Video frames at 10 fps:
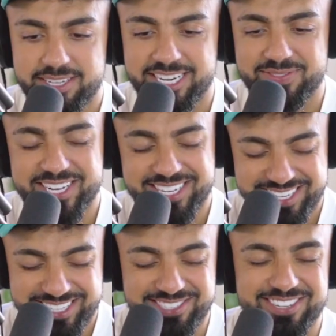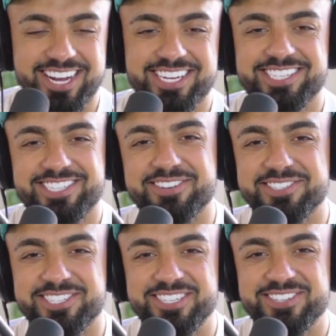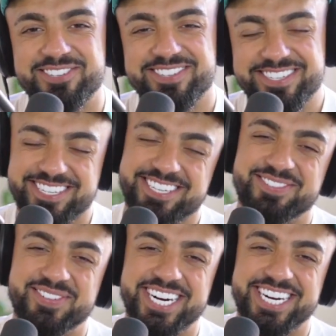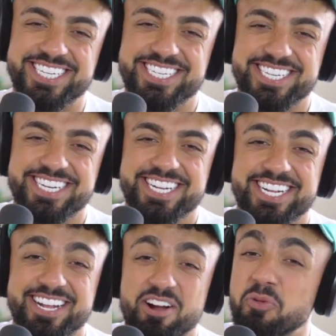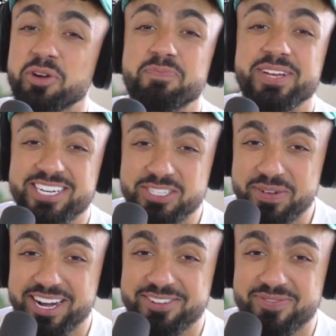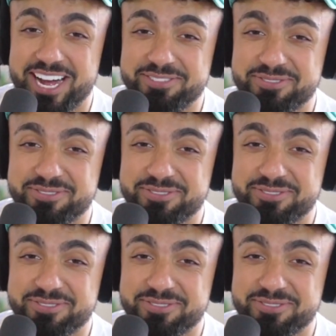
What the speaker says: and I'm like, you like it, don't you? Come on. With a bigger smile on my